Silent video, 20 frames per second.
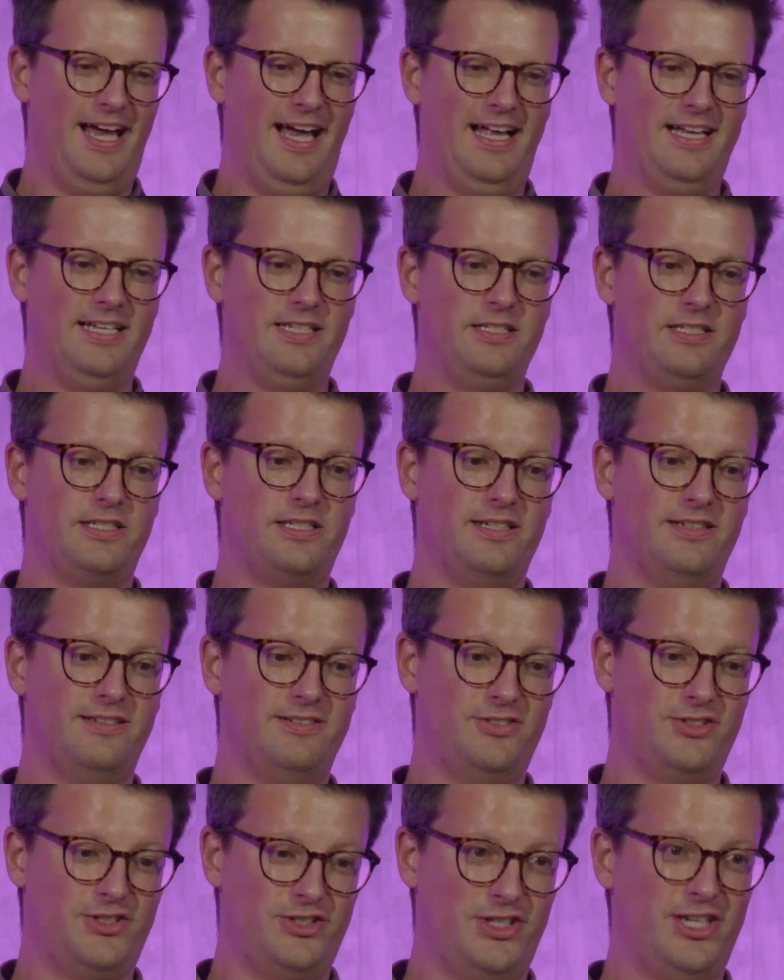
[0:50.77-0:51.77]
And
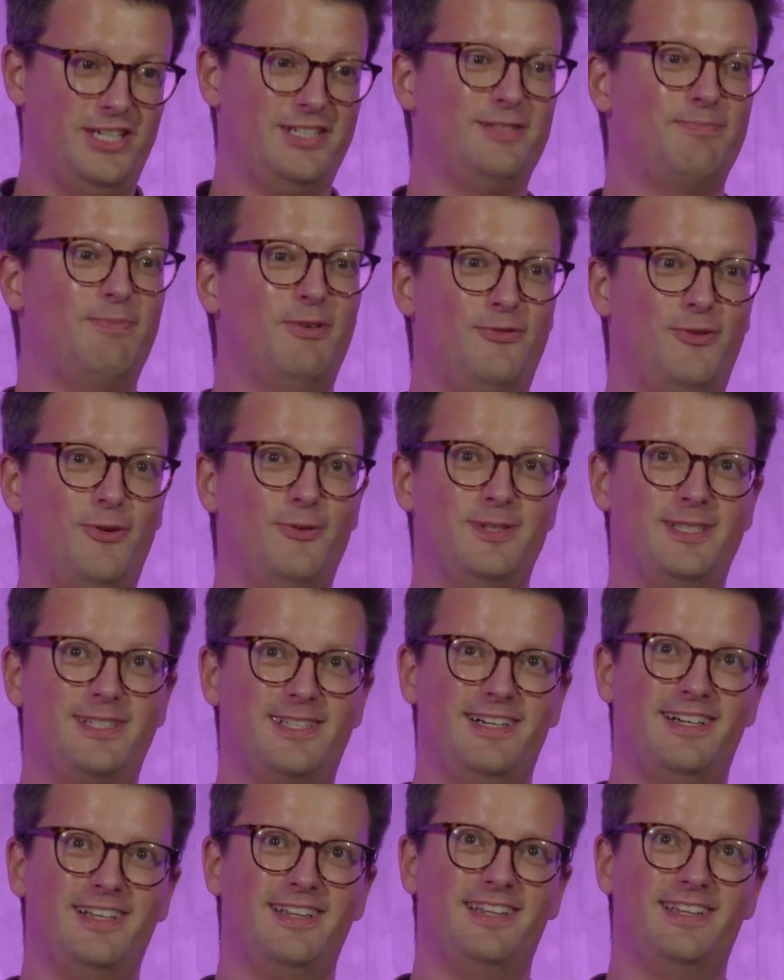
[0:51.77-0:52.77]
just before we
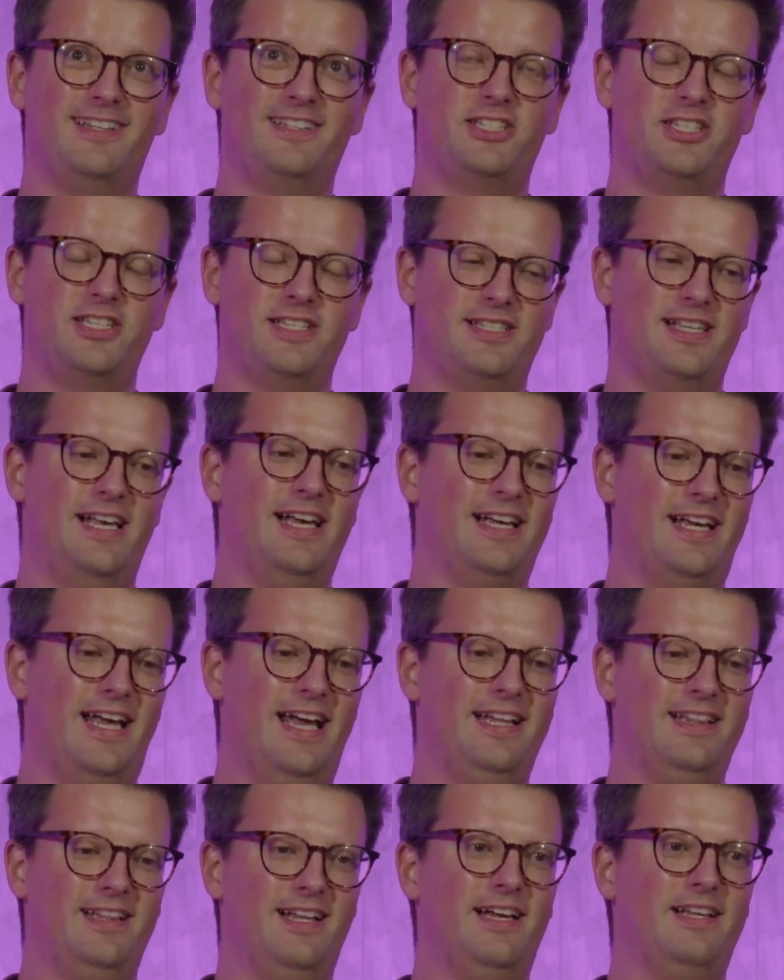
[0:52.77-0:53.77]
start, to say
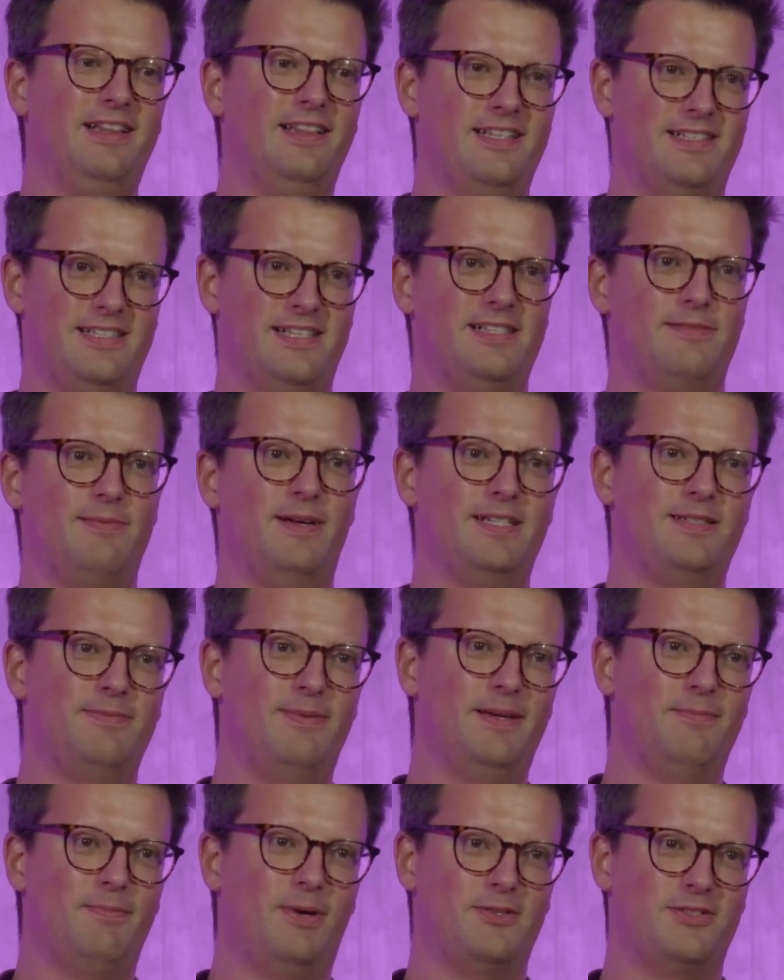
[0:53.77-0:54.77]
again, this is meant to be
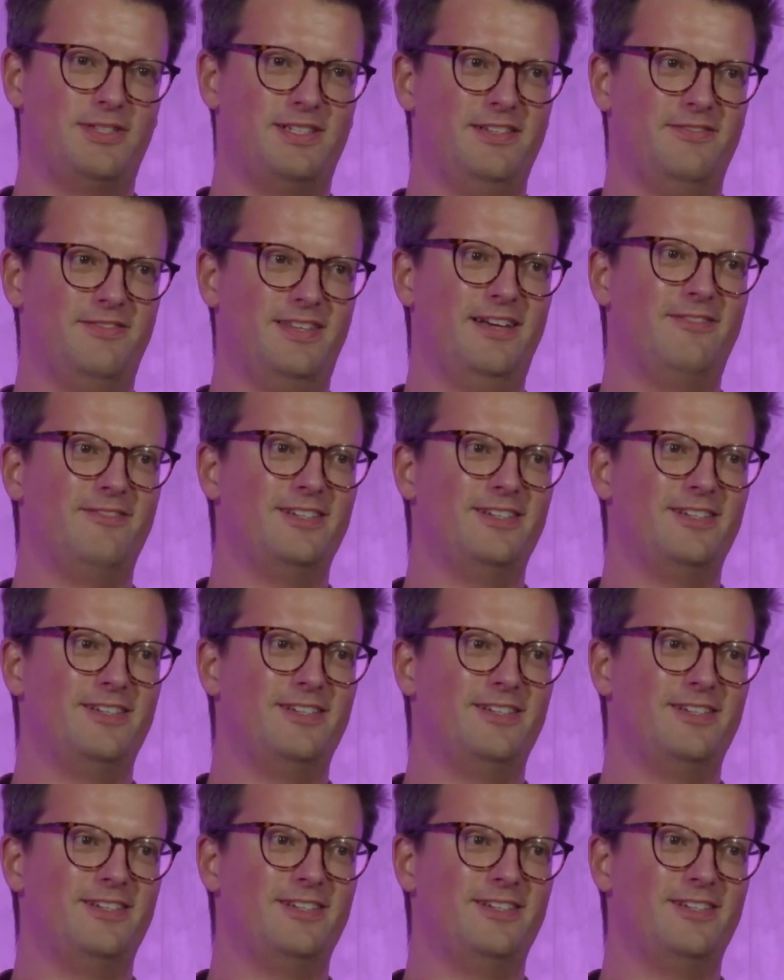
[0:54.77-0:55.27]
a positive thing.